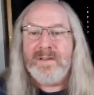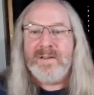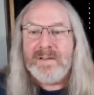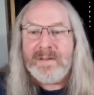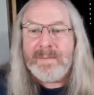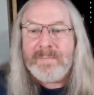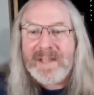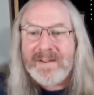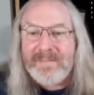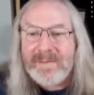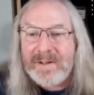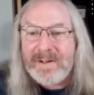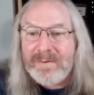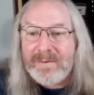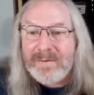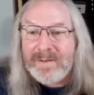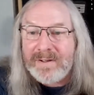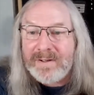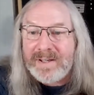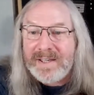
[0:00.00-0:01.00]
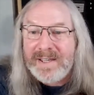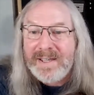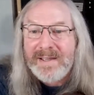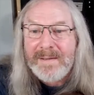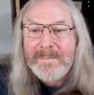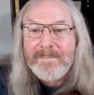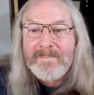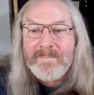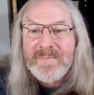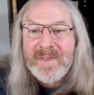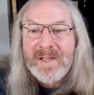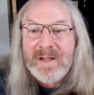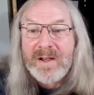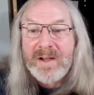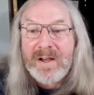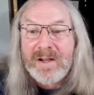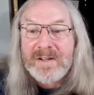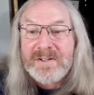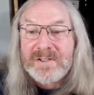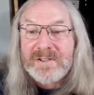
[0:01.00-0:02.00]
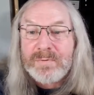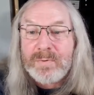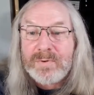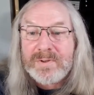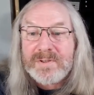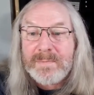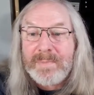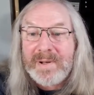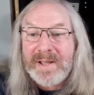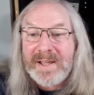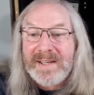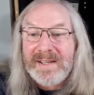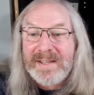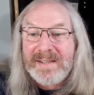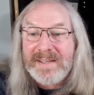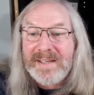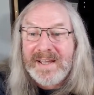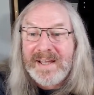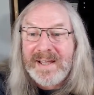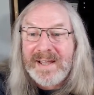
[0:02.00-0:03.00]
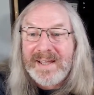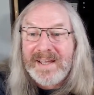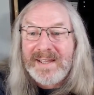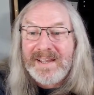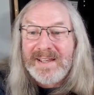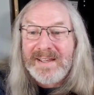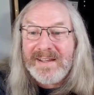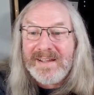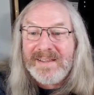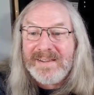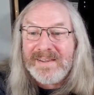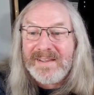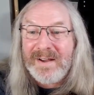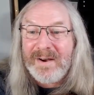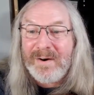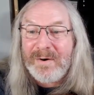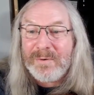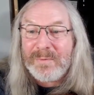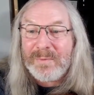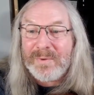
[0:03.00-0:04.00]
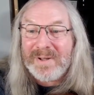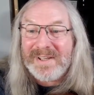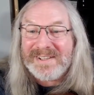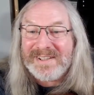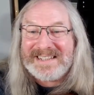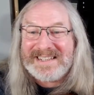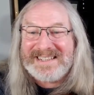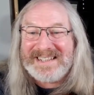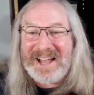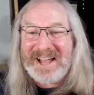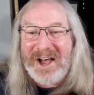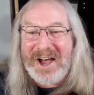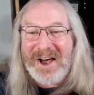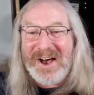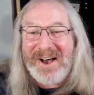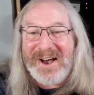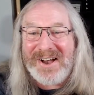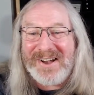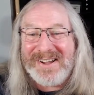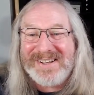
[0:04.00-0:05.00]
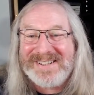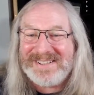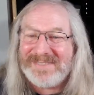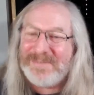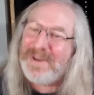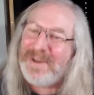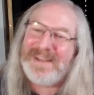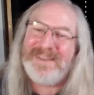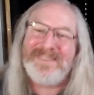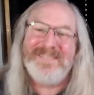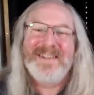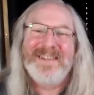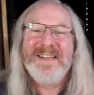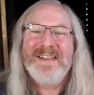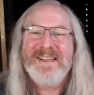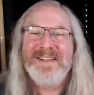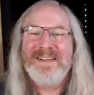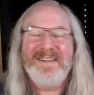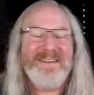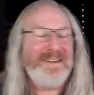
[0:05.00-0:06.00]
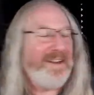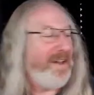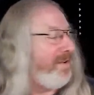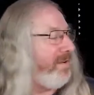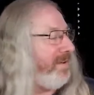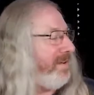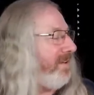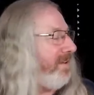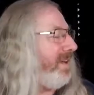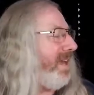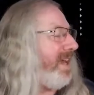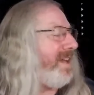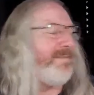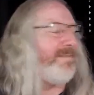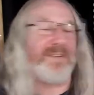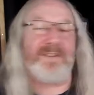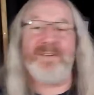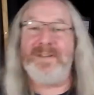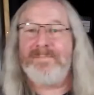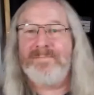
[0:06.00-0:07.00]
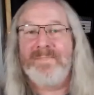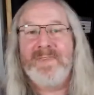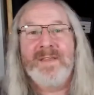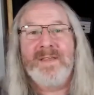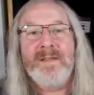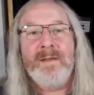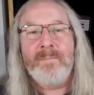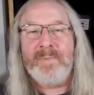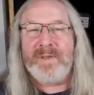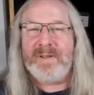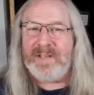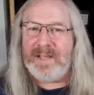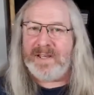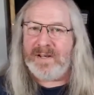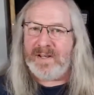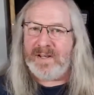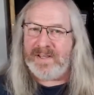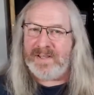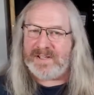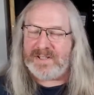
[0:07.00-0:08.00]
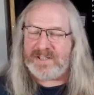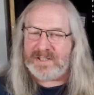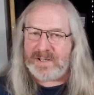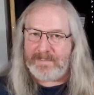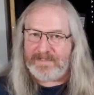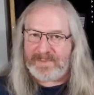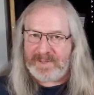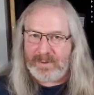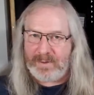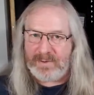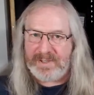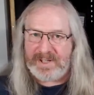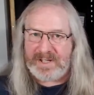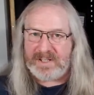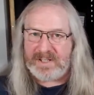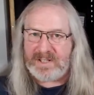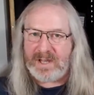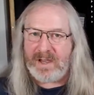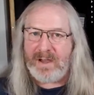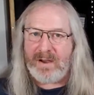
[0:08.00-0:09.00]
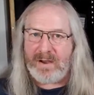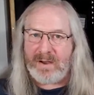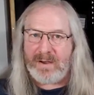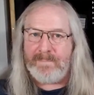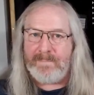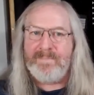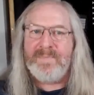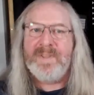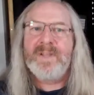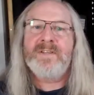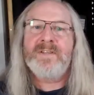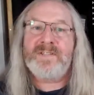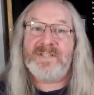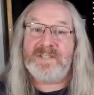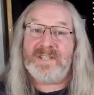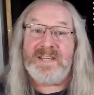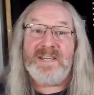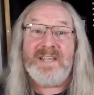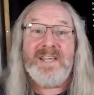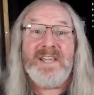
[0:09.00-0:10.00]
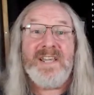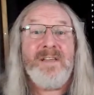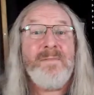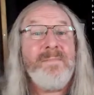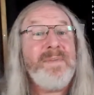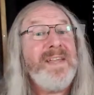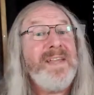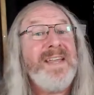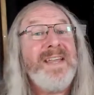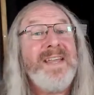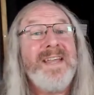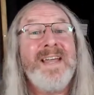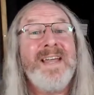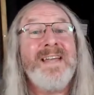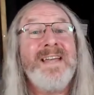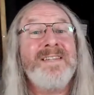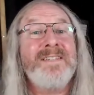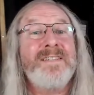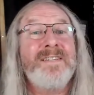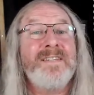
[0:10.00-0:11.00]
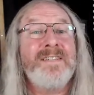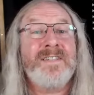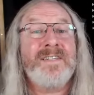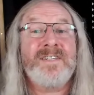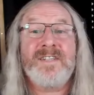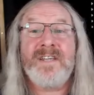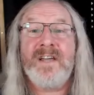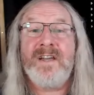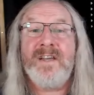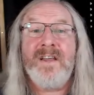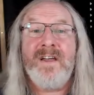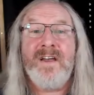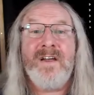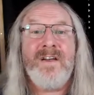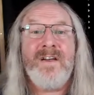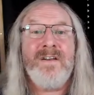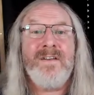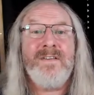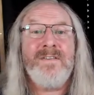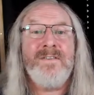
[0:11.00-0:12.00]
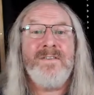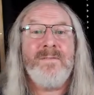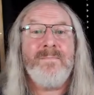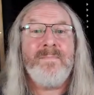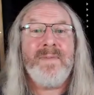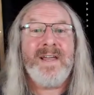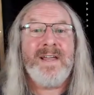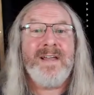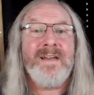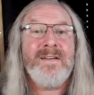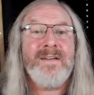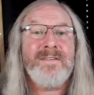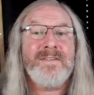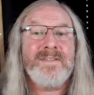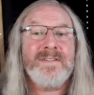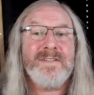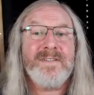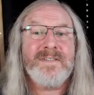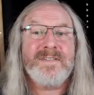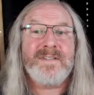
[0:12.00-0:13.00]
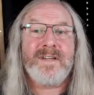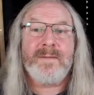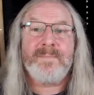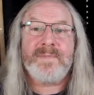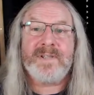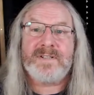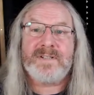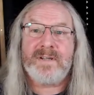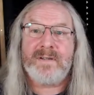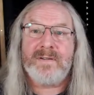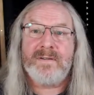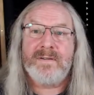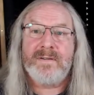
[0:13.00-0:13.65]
Let me have a little look here. I just want to play the A the old way. This is hard. Well, you know, you can do it, but there's something on the guitar. See me as the sun on the mountain top. There's a